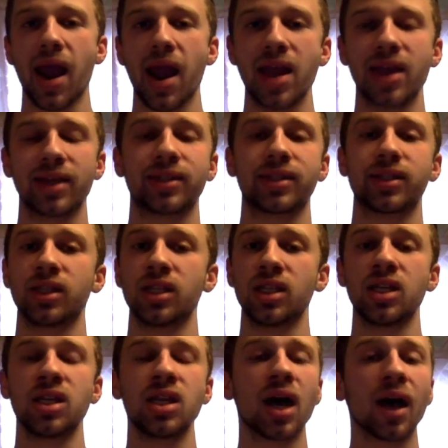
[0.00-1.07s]
It's
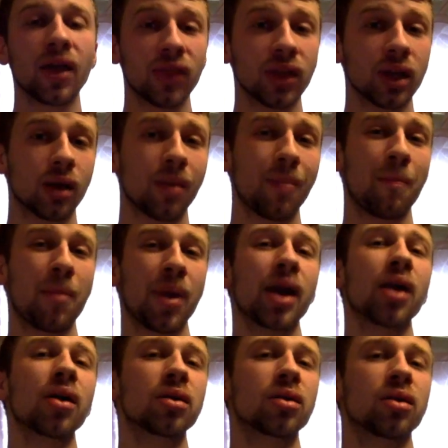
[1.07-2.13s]
nothing
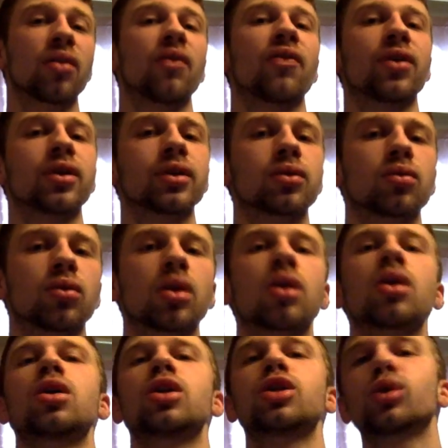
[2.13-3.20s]
compared to the first one.
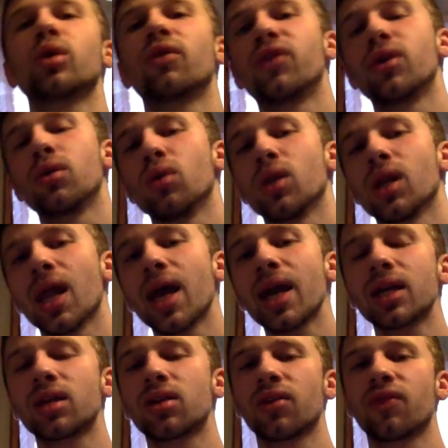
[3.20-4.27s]
So if you
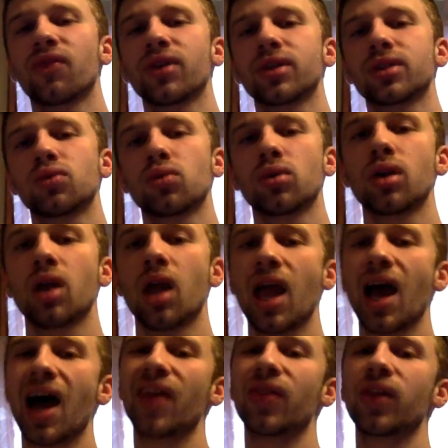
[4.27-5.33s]
liked the first one,
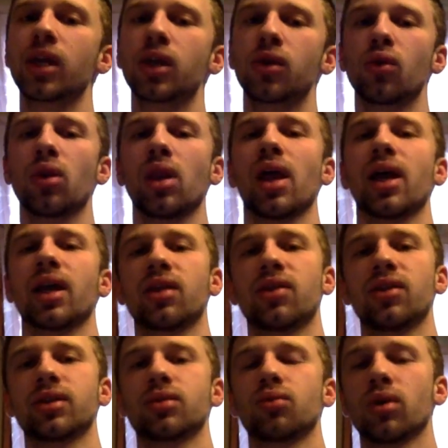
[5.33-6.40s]
I think you'll like
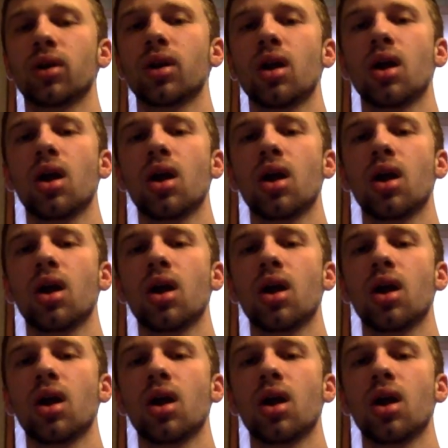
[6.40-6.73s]
this one.